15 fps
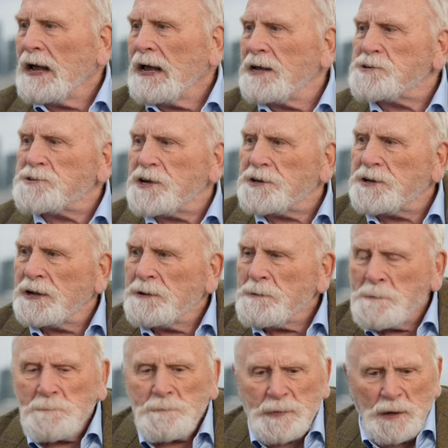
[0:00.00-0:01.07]
He said,
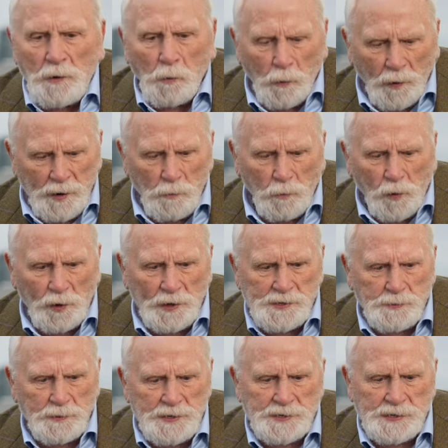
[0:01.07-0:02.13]
what it
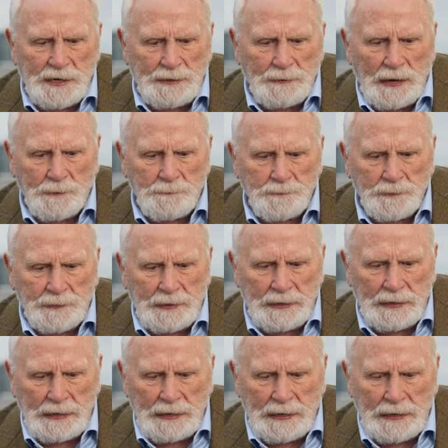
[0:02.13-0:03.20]
was was um,
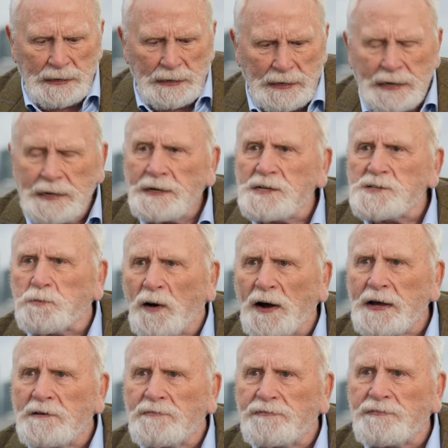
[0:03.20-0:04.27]
he and his
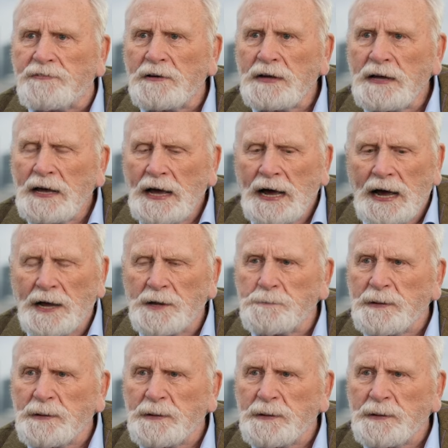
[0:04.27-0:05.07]
wife had